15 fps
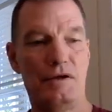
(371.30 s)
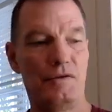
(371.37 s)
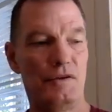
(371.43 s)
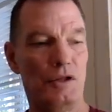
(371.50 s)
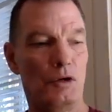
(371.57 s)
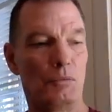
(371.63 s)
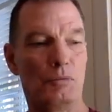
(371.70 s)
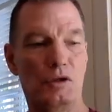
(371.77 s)

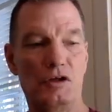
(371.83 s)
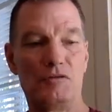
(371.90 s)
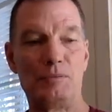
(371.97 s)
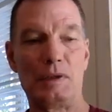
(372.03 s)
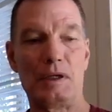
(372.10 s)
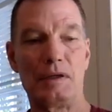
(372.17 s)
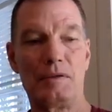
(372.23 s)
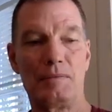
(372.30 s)
they don't believe
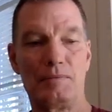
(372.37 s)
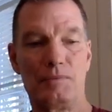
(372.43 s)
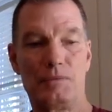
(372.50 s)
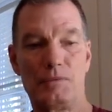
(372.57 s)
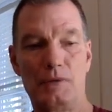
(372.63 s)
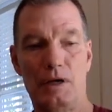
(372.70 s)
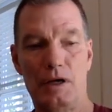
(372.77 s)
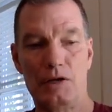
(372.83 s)
me.
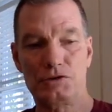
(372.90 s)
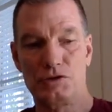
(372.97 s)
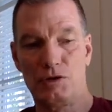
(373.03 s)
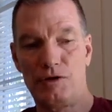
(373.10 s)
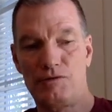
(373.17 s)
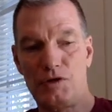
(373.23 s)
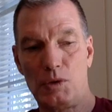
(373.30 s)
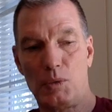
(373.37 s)

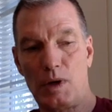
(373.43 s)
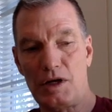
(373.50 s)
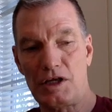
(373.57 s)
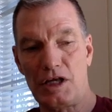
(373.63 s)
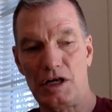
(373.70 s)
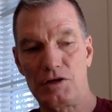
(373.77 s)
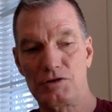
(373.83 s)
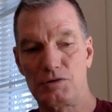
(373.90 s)
Also, if you want to
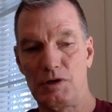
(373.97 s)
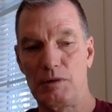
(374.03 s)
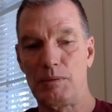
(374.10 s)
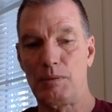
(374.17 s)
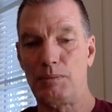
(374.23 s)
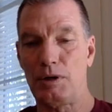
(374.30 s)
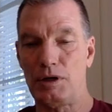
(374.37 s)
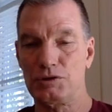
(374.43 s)
get a
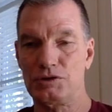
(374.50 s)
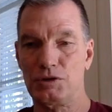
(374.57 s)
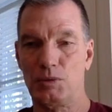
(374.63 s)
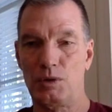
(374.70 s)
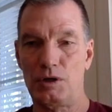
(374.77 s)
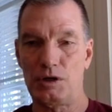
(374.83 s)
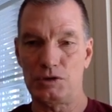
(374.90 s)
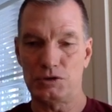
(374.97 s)
cerebral palsy
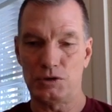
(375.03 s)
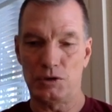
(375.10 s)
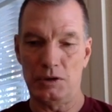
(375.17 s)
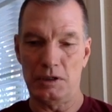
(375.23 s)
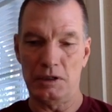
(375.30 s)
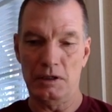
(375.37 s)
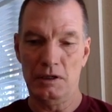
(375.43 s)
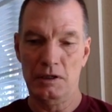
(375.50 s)
awareness
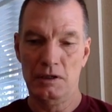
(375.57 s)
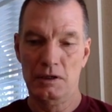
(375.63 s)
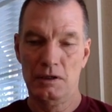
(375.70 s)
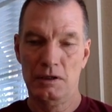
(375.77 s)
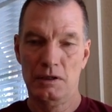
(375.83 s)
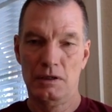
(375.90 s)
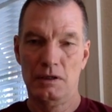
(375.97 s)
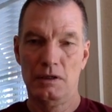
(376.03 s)
coin,
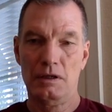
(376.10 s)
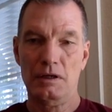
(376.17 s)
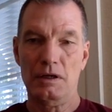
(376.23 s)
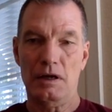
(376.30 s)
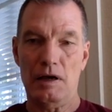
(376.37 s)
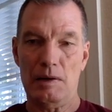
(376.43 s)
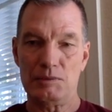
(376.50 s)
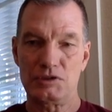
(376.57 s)

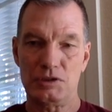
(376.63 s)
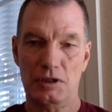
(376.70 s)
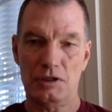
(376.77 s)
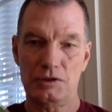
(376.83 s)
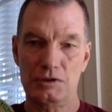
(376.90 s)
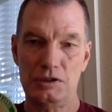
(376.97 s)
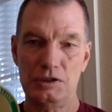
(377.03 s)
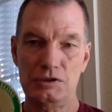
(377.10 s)
I'm
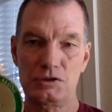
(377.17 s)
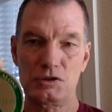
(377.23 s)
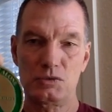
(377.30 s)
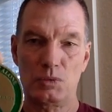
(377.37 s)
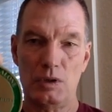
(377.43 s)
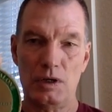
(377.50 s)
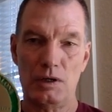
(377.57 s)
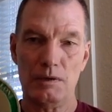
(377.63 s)
selling these as
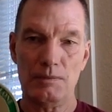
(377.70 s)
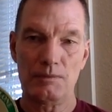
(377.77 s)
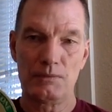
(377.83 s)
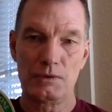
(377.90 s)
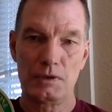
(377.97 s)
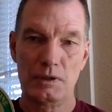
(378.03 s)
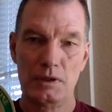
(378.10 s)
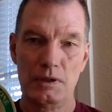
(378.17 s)
well.
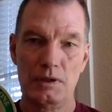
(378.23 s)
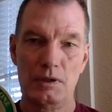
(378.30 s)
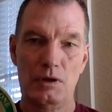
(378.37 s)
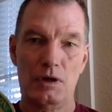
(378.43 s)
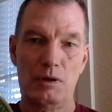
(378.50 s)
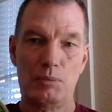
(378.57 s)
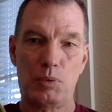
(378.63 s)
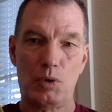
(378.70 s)

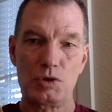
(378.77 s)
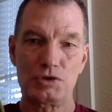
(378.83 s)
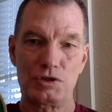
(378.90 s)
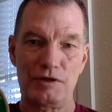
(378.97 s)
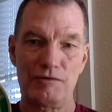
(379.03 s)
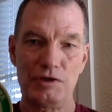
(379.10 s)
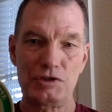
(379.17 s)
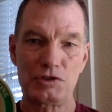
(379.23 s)
A
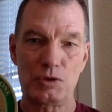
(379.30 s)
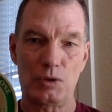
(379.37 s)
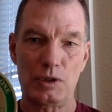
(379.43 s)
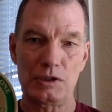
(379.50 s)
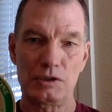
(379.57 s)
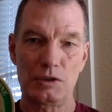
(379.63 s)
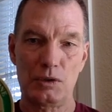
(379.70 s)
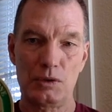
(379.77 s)
portion of each
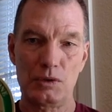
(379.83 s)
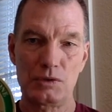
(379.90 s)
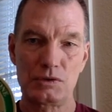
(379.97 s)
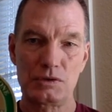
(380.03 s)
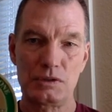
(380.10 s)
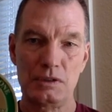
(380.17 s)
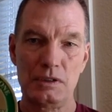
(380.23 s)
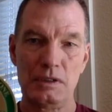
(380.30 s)
coin
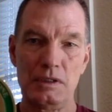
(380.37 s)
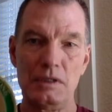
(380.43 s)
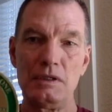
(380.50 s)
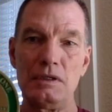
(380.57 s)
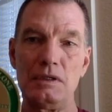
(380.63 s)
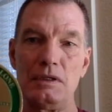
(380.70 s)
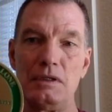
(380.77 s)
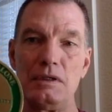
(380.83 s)
goes
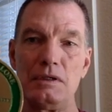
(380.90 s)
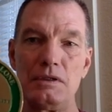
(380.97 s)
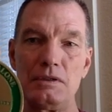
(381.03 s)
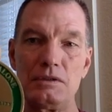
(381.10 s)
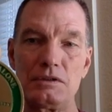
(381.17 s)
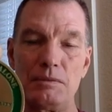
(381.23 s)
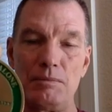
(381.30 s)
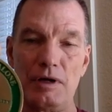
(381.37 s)

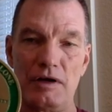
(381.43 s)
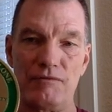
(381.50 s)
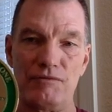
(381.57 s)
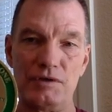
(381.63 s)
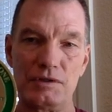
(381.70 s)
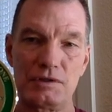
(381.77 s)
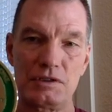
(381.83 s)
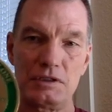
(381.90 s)
to
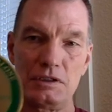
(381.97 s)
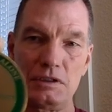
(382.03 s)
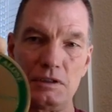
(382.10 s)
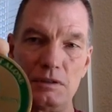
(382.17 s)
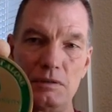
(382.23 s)
benefit the